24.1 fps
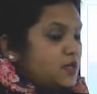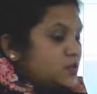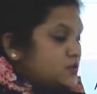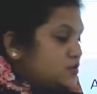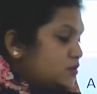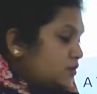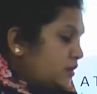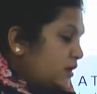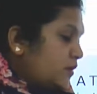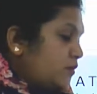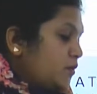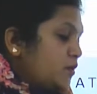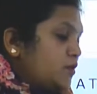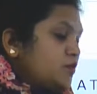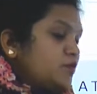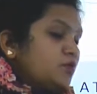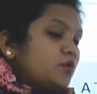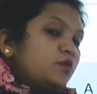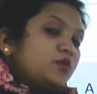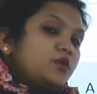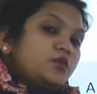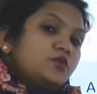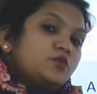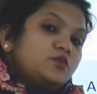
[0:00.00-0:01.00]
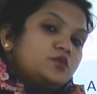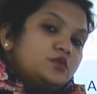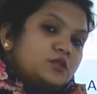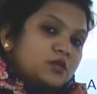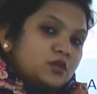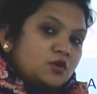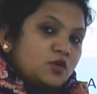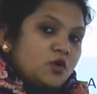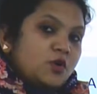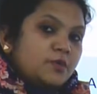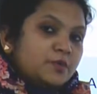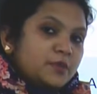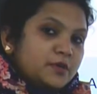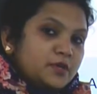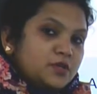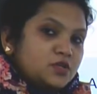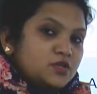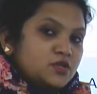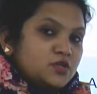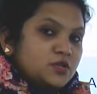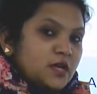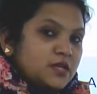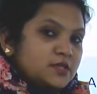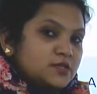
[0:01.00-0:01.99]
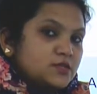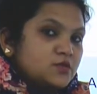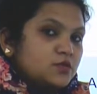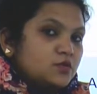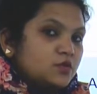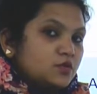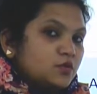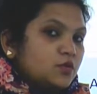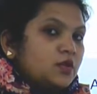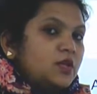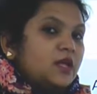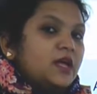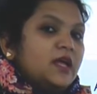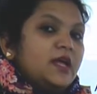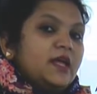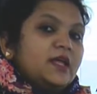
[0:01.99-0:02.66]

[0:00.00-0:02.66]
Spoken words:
So they want to reduce the competition as a whole.